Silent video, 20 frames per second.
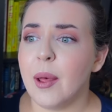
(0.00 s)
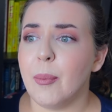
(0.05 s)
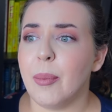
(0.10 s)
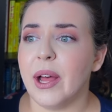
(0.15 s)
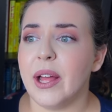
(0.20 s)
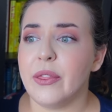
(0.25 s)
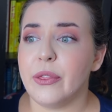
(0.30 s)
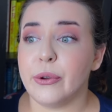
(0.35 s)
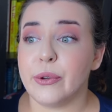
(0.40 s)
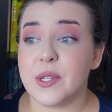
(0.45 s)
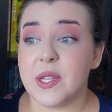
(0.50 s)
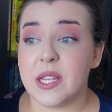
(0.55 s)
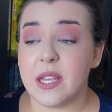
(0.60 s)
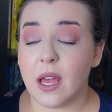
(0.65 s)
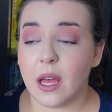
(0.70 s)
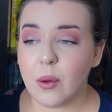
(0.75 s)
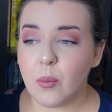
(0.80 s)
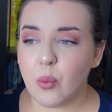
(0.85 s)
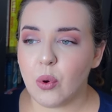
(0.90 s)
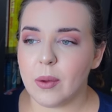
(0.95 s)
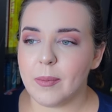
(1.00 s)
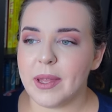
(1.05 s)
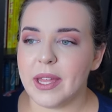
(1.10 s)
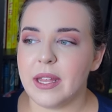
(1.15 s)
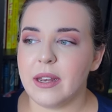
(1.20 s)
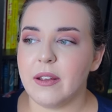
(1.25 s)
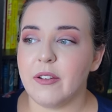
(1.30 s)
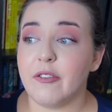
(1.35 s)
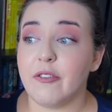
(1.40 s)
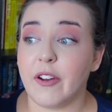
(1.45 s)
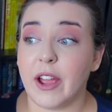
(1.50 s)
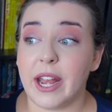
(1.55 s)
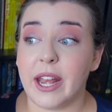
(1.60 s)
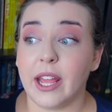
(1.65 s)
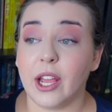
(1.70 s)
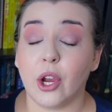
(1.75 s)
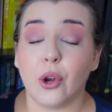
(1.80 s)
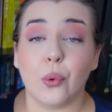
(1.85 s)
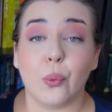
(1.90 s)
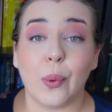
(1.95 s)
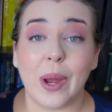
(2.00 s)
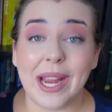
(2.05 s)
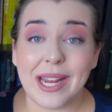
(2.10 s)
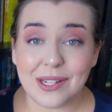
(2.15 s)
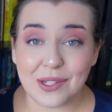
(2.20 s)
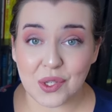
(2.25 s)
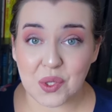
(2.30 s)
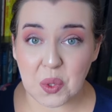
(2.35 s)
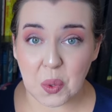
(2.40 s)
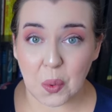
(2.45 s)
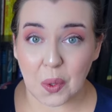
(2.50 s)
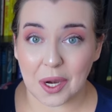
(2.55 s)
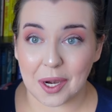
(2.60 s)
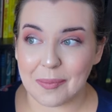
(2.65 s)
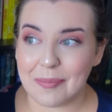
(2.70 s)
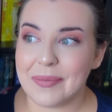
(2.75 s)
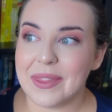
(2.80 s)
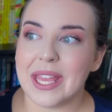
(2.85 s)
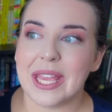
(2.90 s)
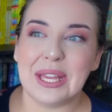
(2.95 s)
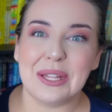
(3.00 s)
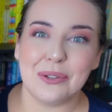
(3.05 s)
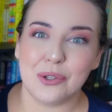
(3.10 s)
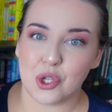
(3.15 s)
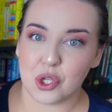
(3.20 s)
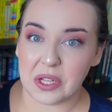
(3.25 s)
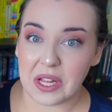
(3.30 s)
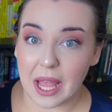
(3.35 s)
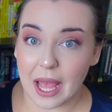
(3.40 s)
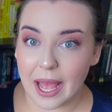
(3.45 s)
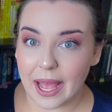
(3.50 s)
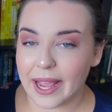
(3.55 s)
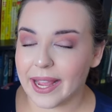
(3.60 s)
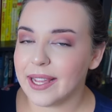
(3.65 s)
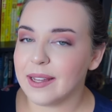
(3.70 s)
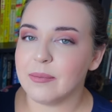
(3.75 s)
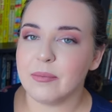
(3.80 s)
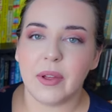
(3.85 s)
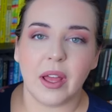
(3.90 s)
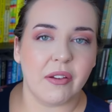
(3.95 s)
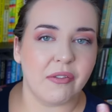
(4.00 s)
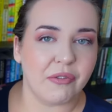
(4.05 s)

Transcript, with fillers: But there's a young woman fighting a rainstorm in July